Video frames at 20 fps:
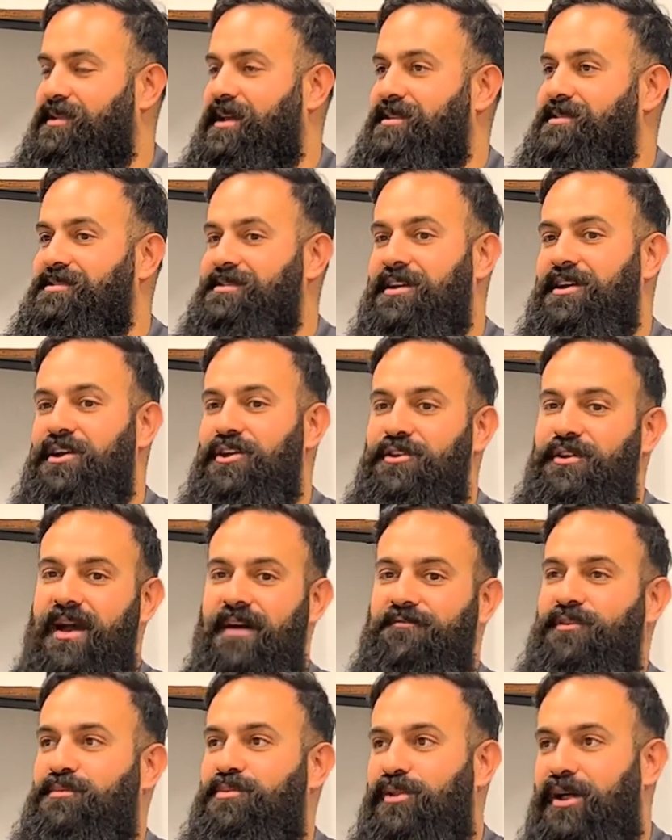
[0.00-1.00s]
That's you
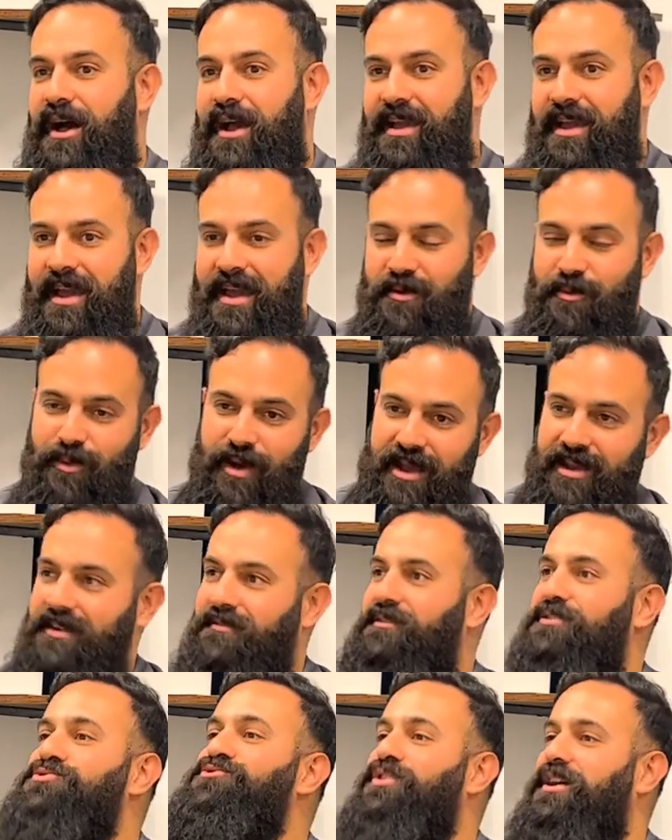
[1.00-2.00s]
have to apply a weight
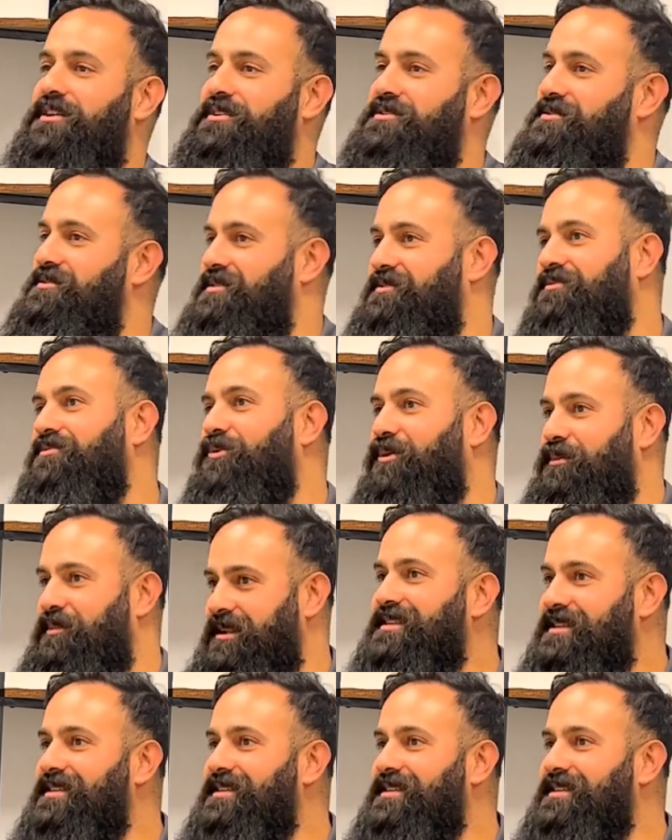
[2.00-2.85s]
of a truck to deform